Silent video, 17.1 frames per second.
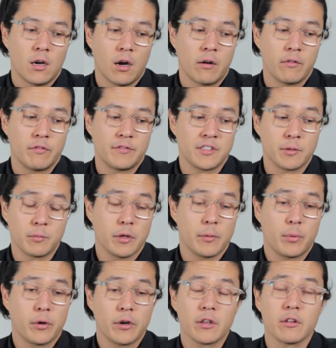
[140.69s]
of
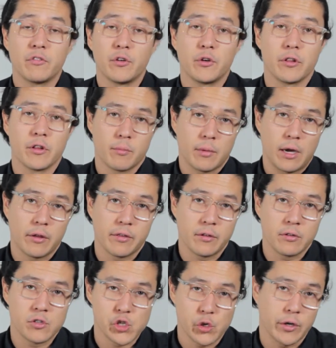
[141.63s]
simply putting the food in their
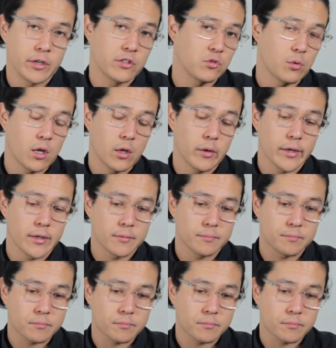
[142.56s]
mouth, chewing and swallowing.